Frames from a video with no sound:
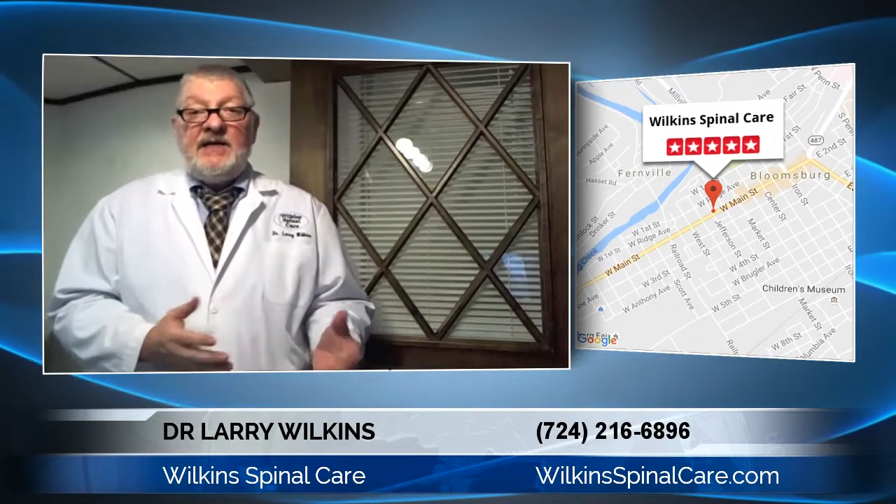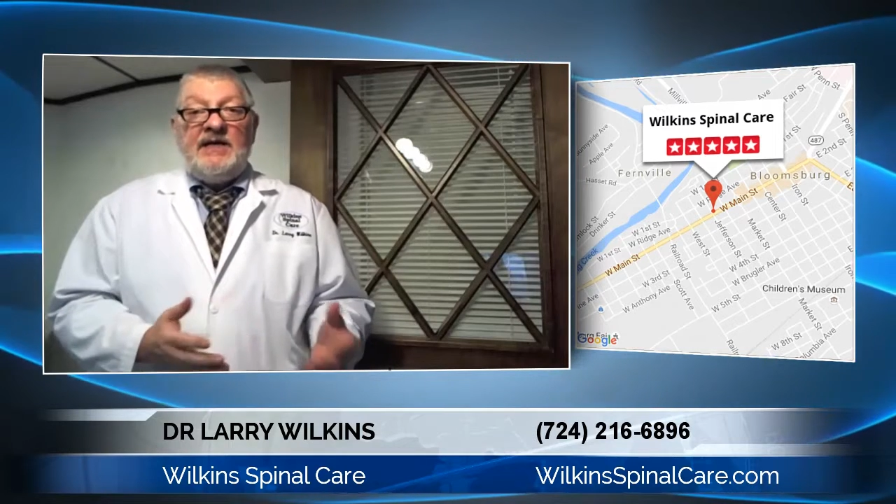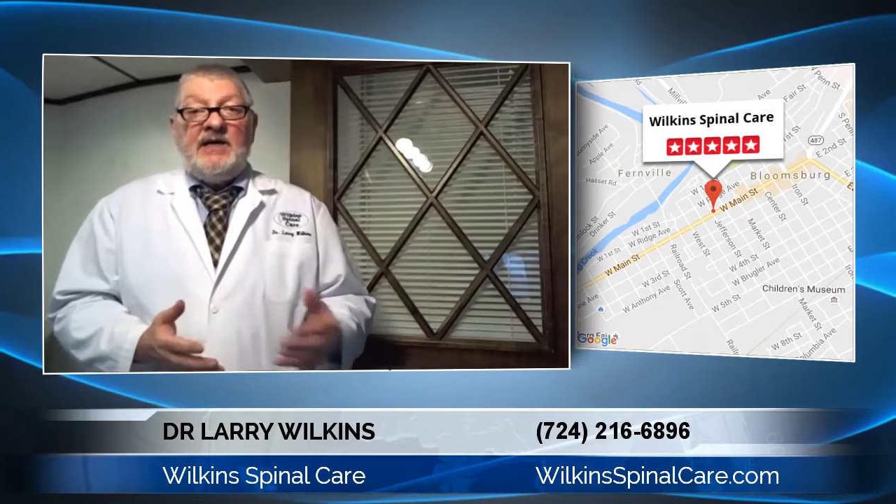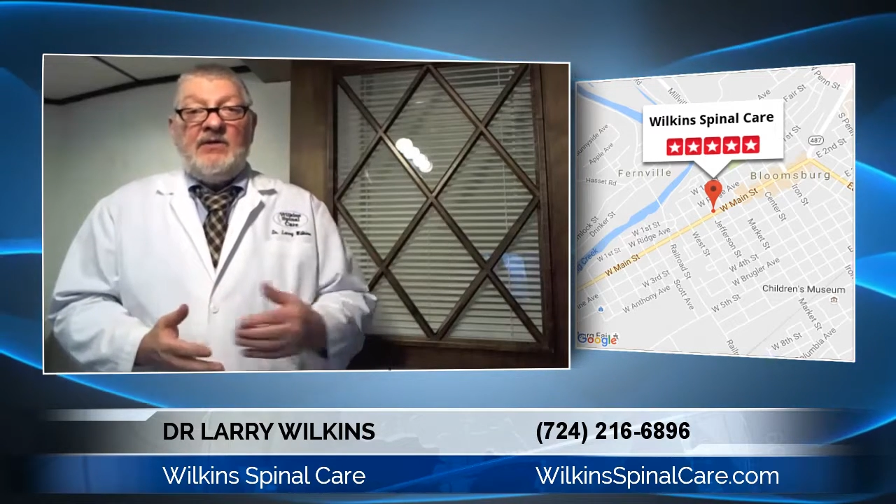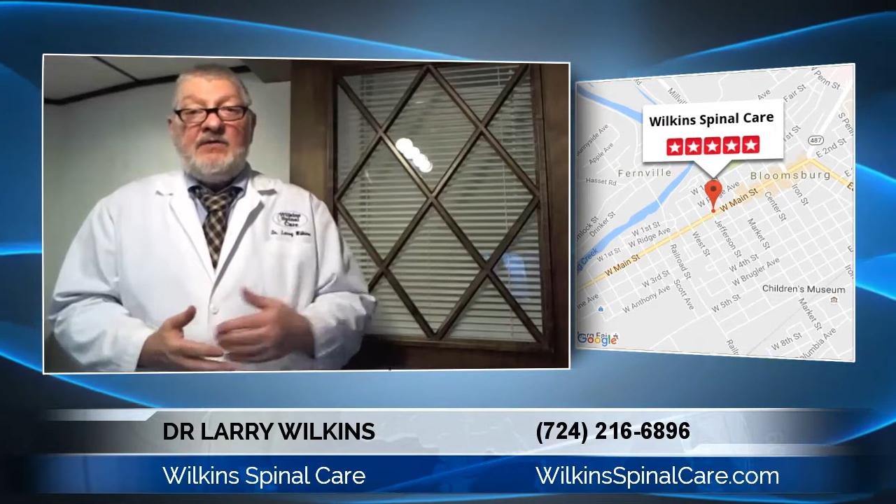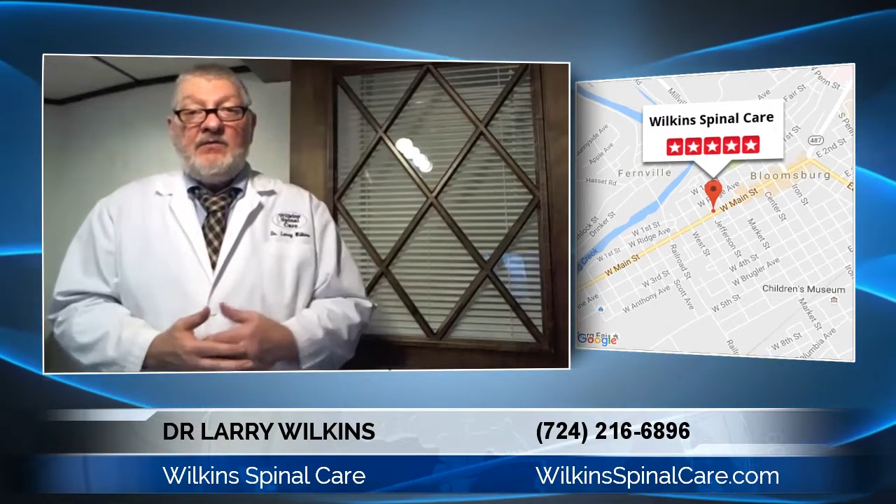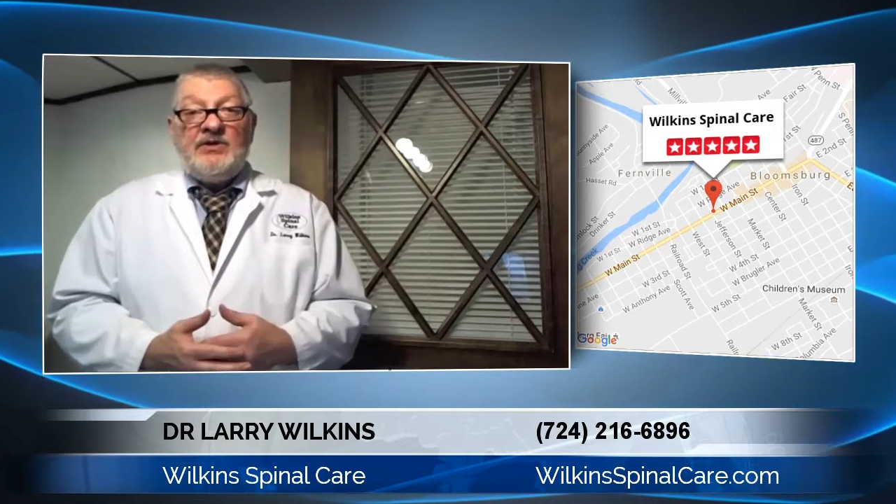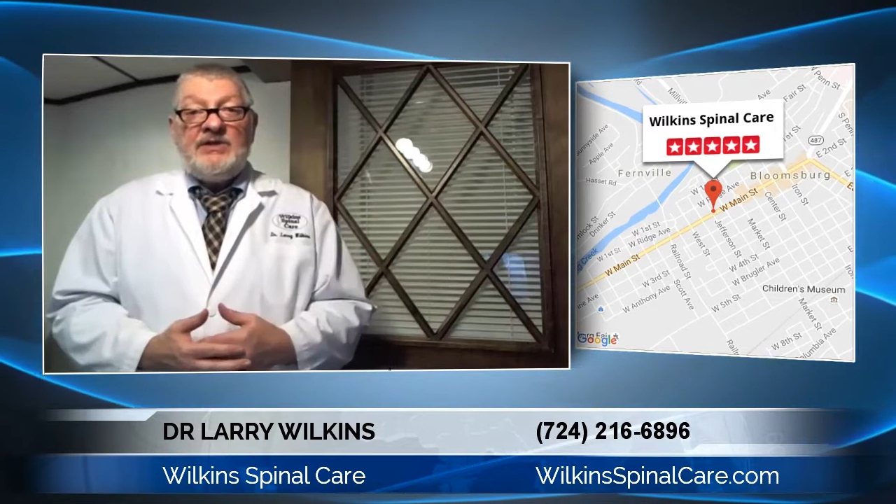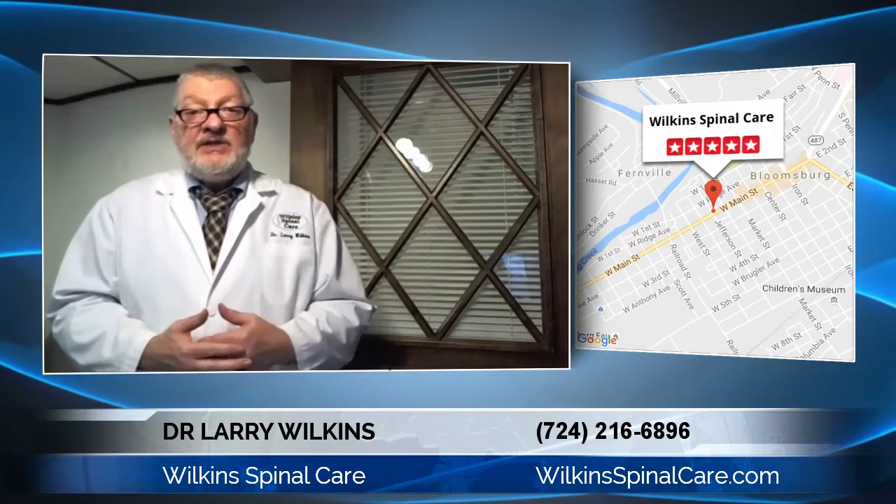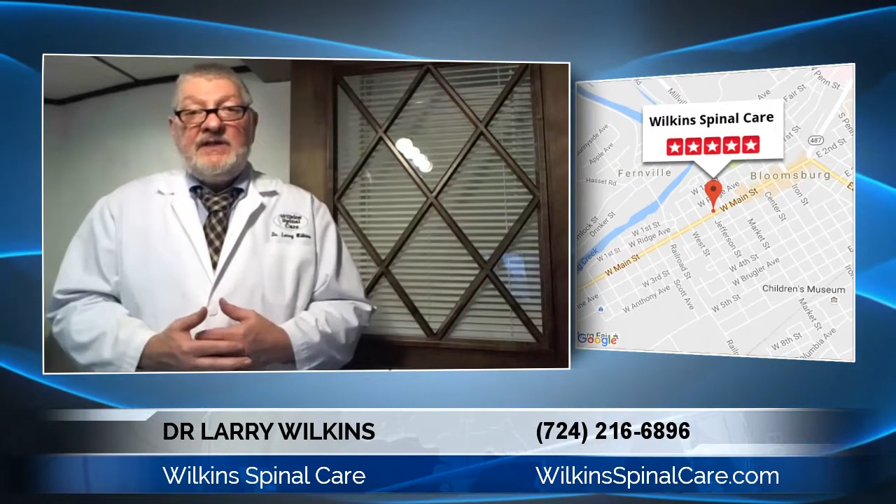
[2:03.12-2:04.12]
Now,
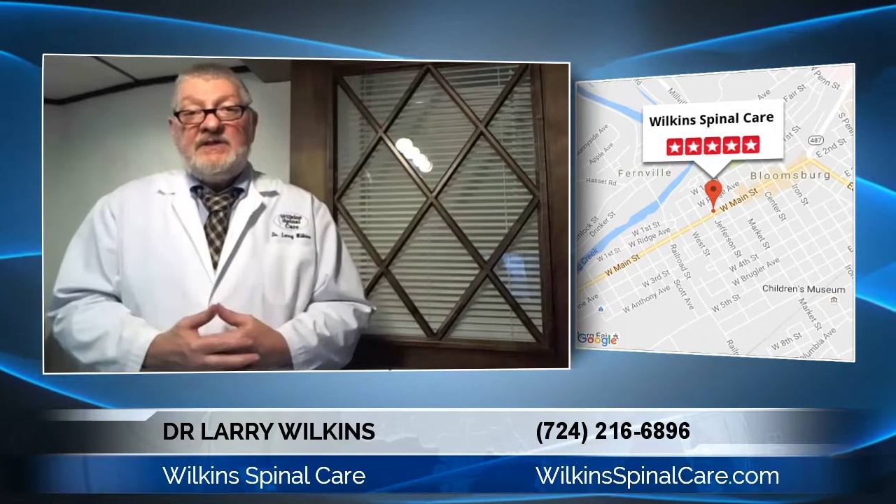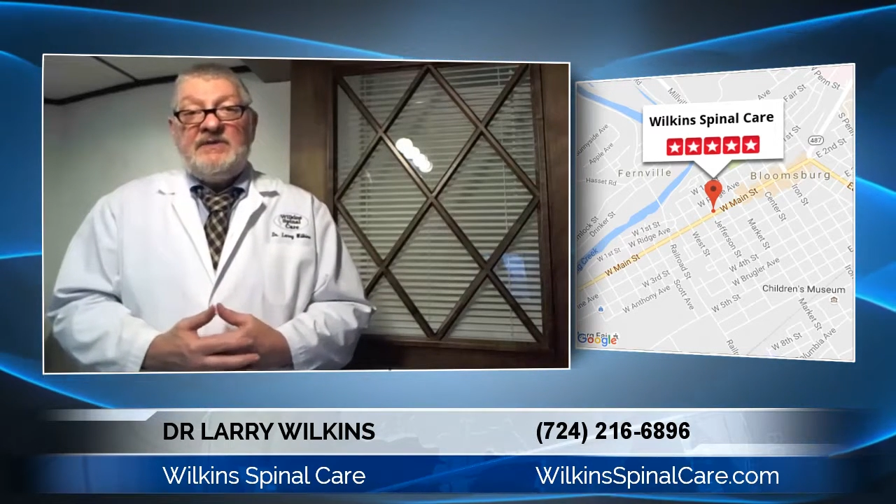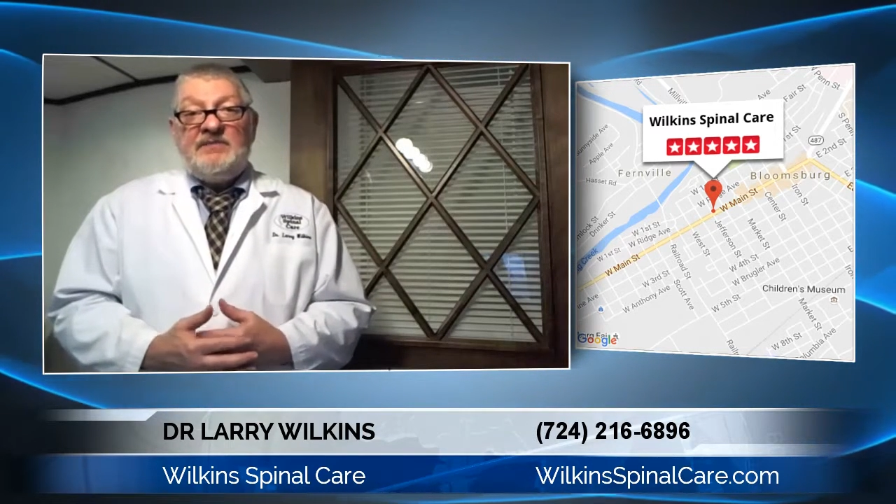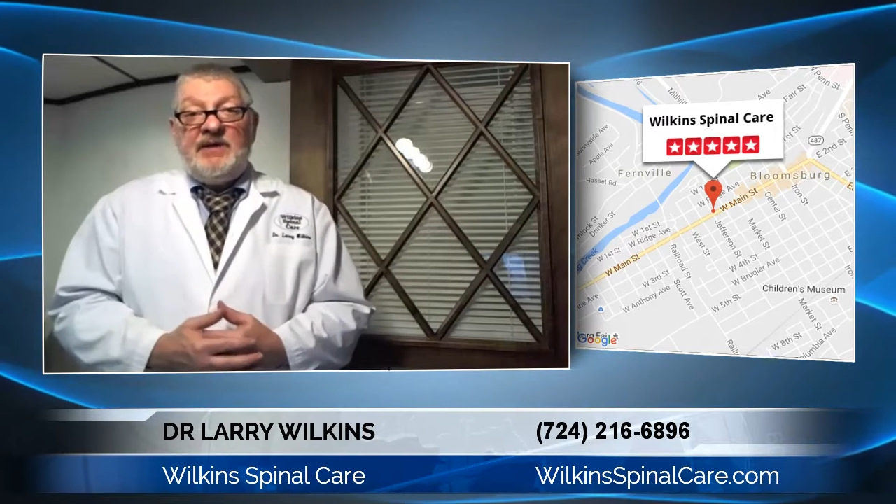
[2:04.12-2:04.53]
unfortunately, these